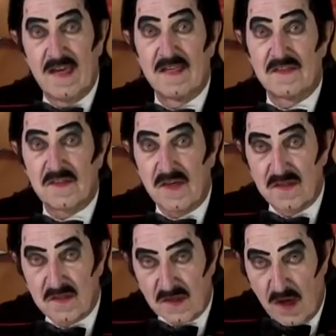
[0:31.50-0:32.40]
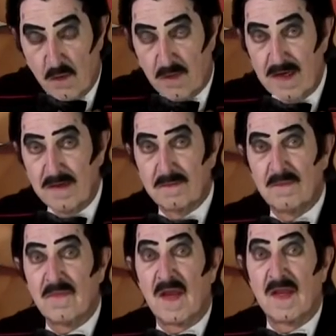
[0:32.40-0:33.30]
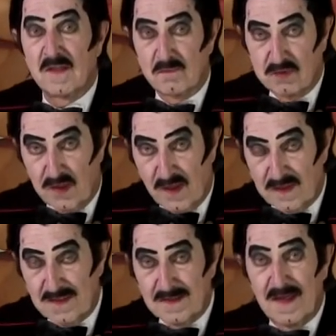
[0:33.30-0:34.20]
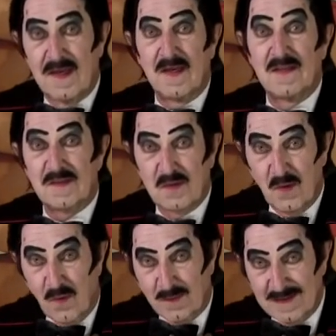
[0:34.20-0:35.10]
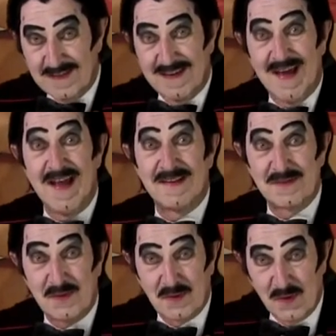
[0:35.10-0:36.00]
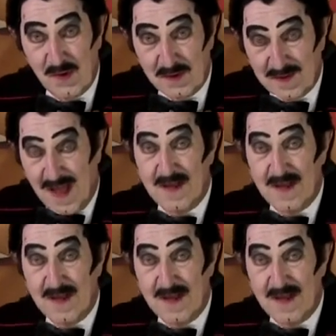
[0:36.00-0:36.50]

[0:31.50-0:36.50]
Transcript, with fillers: It's scary, it's bloody, it's gory, and it's good.